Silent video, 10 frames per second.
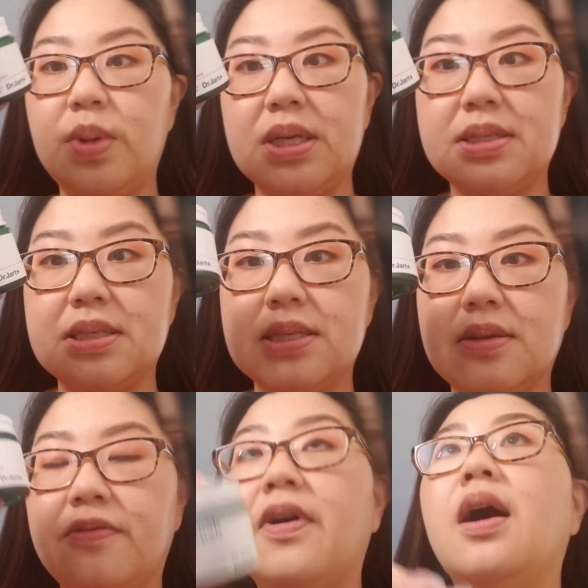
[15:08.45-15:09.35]
because it's the
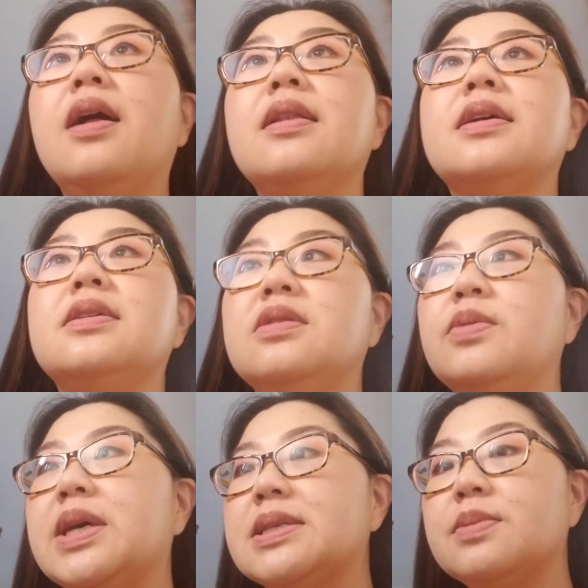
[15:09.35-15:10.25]
fall and
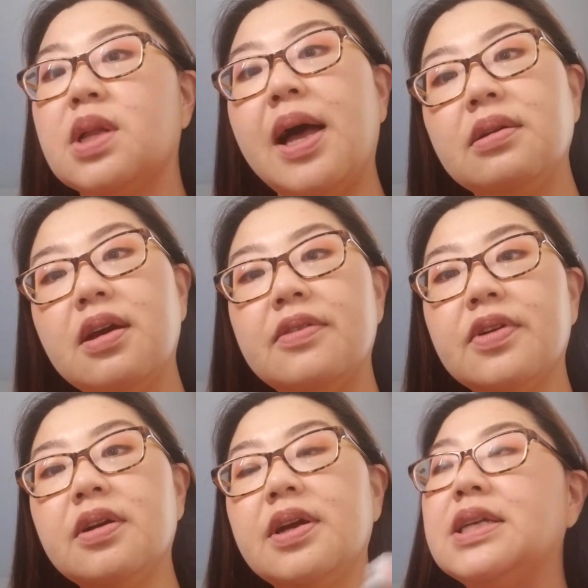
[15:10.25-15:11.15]
we get some cloud
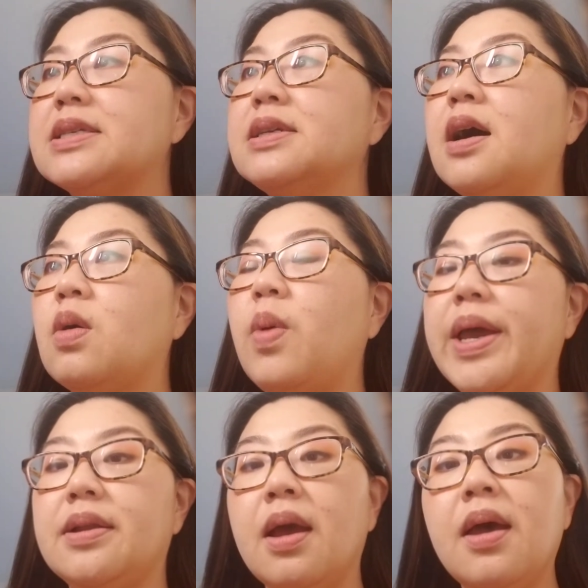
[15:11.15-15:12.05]
cover and it's not
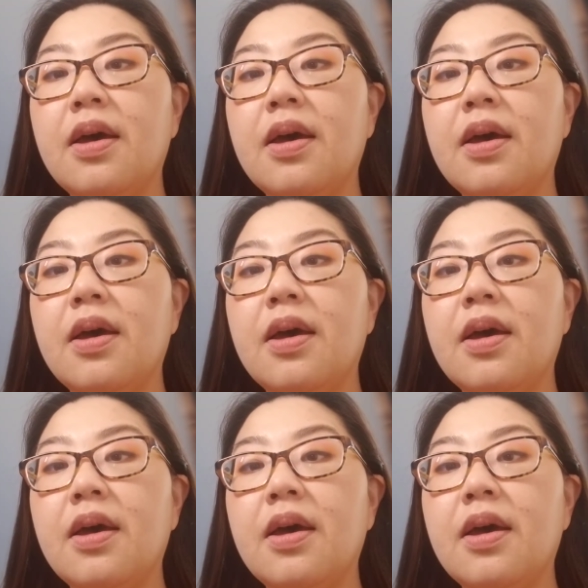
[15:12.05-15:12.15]
quite